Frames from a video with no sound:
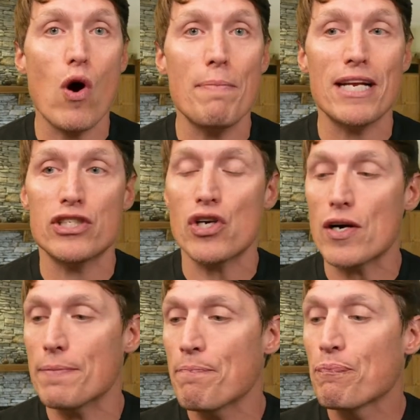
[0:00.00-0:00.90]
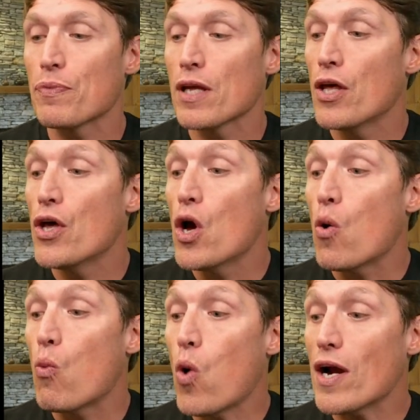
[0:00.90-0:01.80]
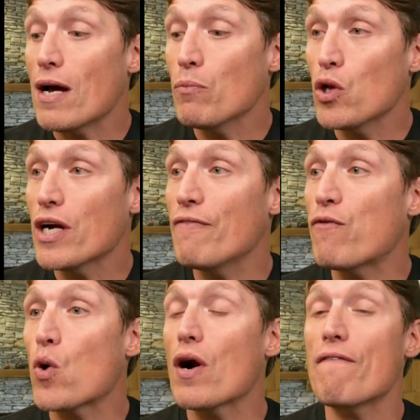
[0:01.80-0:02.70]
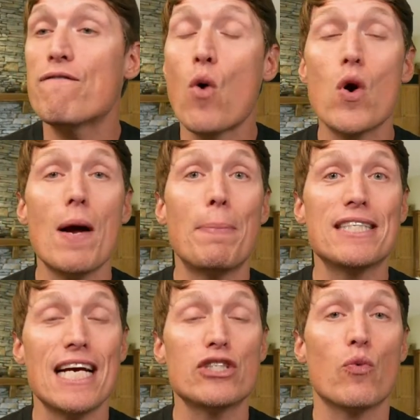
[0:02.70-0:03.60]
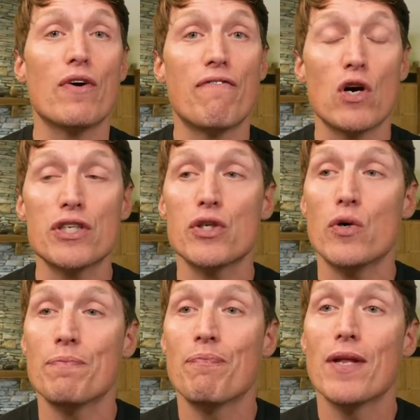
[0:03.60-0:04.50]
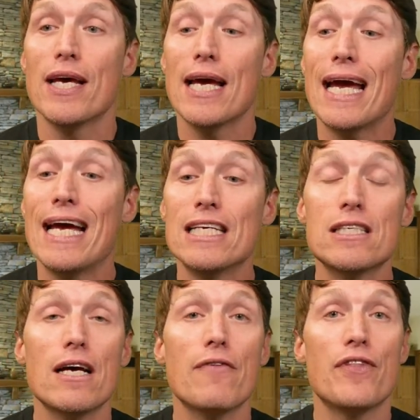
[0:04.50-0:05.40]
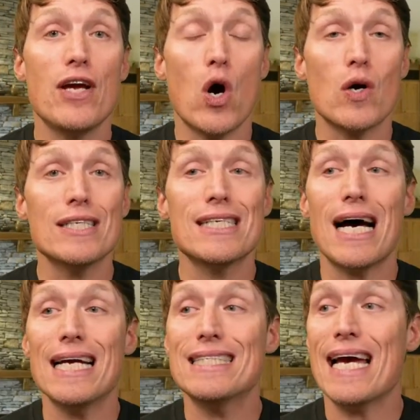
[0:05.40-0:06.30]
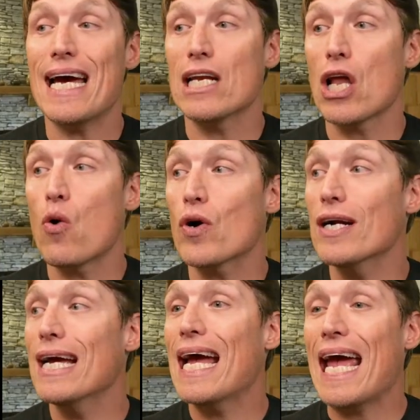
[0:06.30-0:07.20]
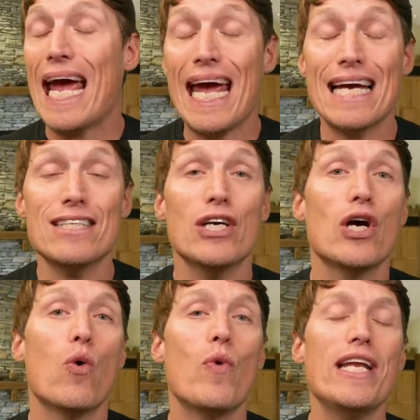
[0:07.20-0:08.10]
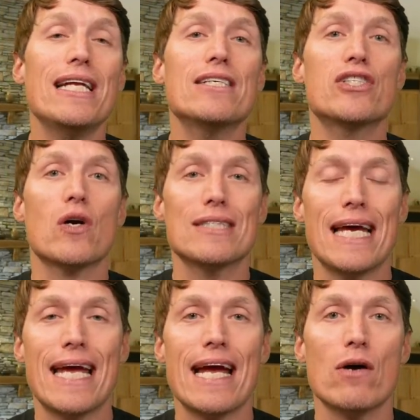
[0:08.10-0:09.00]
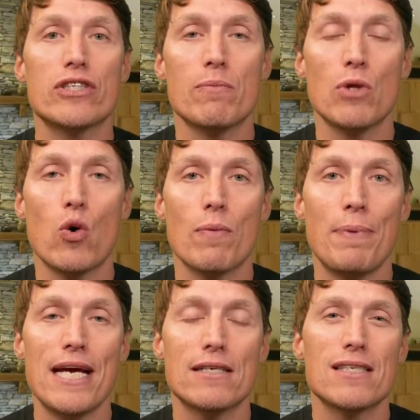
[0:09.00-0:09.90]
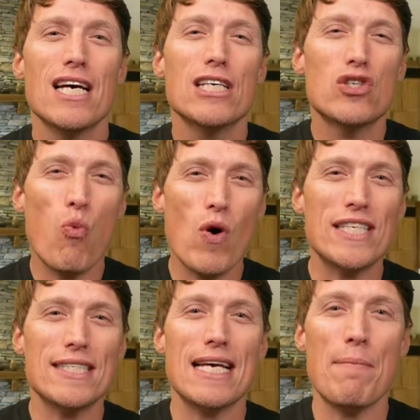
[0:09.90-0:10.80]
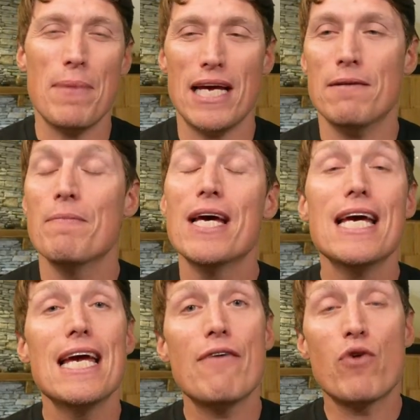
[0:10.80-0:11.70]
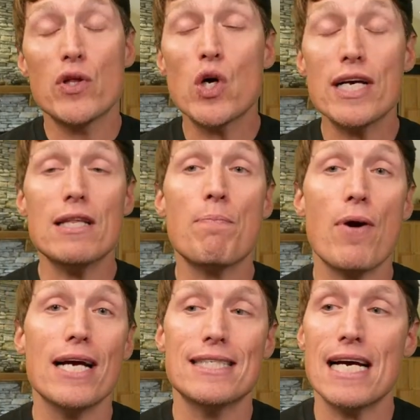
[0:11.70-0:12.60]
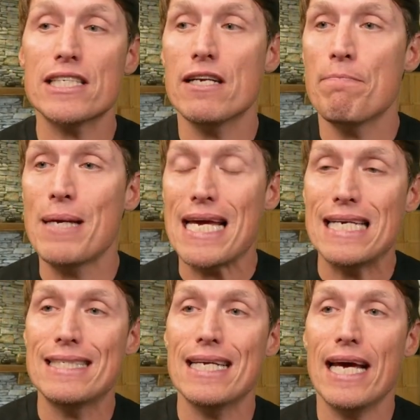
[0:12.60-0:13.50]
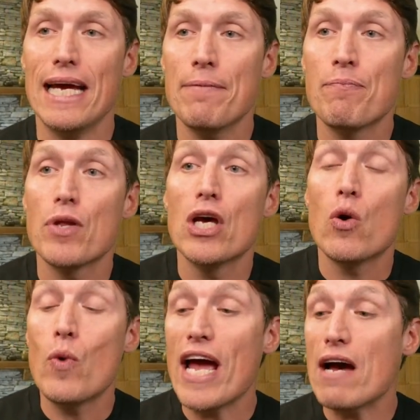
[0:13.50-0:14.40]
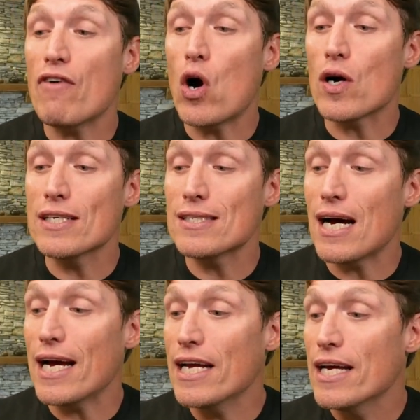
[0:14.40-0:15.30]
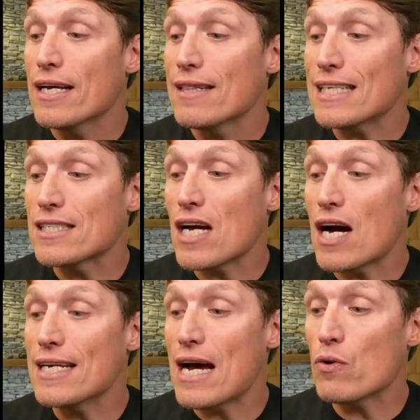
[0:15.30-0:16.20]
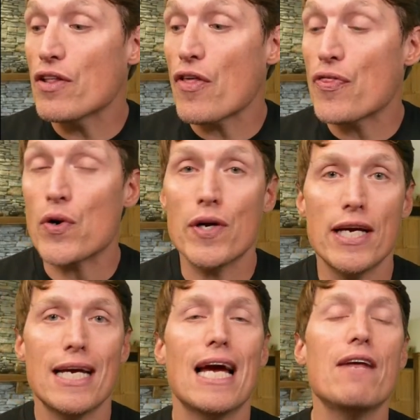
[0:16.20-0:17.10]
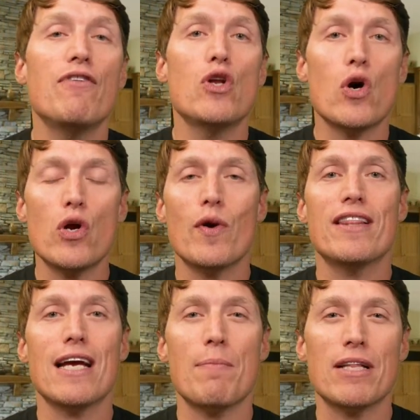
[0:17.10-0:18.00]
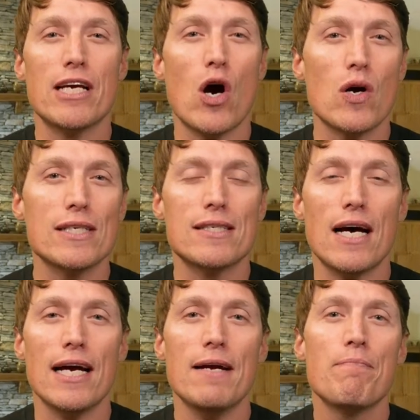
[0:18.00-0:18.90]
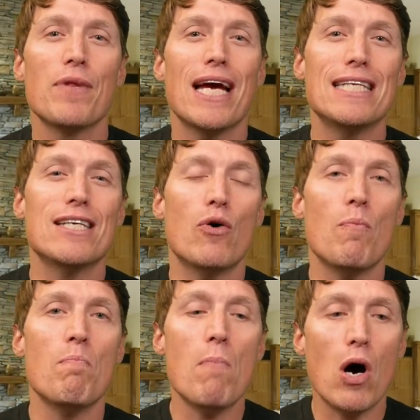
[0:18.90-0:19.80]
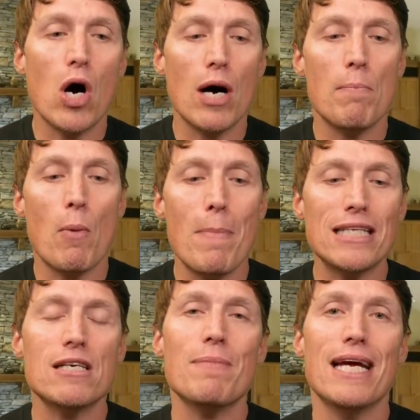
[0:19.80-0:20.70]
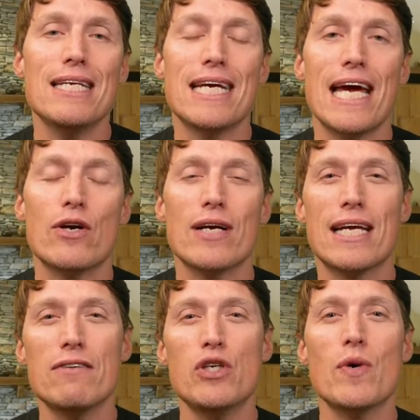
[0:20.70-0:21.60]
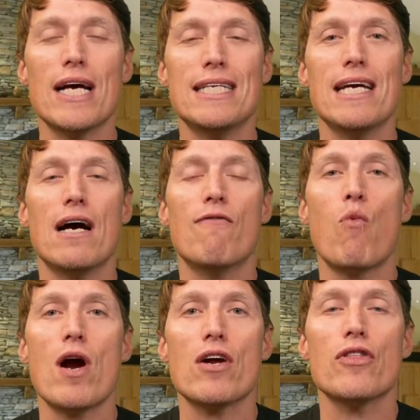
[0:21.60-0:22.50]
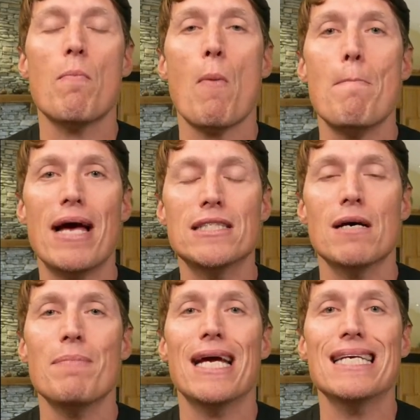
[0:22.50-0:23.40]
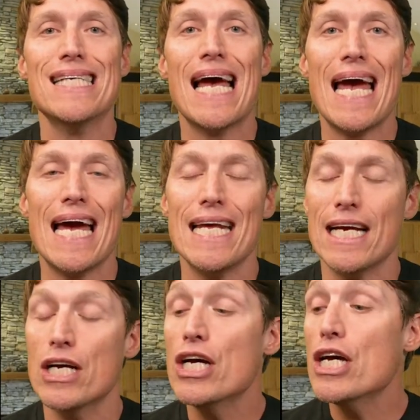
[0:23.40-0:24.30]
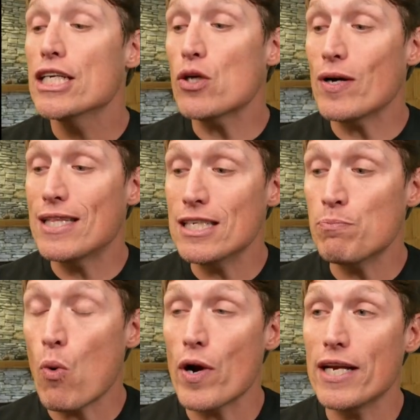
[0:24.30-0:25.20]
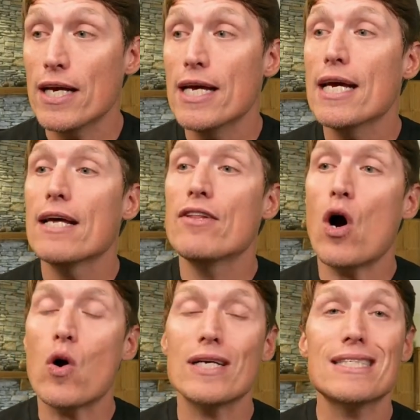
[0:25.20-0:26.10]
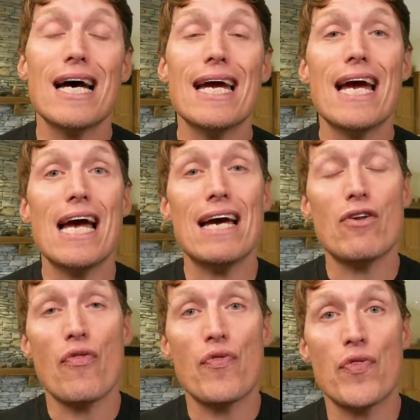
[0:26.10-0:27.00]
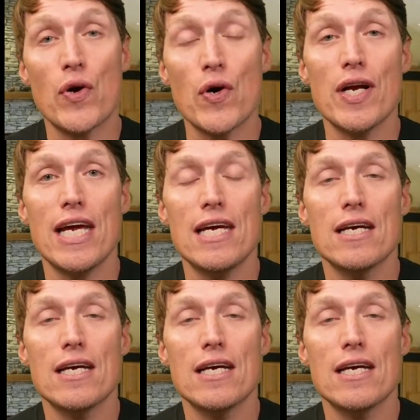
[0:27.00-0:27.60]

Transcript: minute chart. What I'm looking for a potential reversal is the RSI to head lower, and we need to start taking out some lower peaks. So what does that mean? If we look at the price action of BE today, we have RSI that's gotten down to the 30. And if you don't know anything about the RSI, it's a momentum indicator. It gives you an idea of where the momentum is heading. So at this point, the RSI at 30